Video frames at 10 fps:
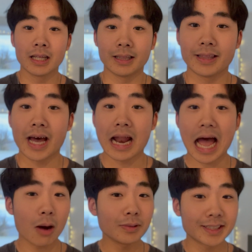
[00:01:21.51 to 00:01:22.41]
that I
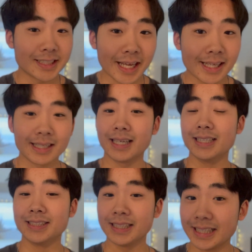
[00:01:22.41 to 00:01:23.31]
would say
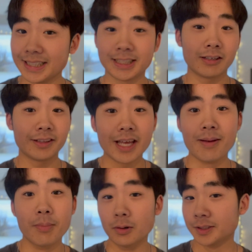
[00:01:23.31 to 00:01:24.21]
is easier than
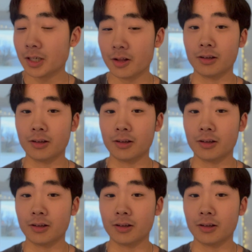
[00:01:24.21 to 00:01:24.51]
most other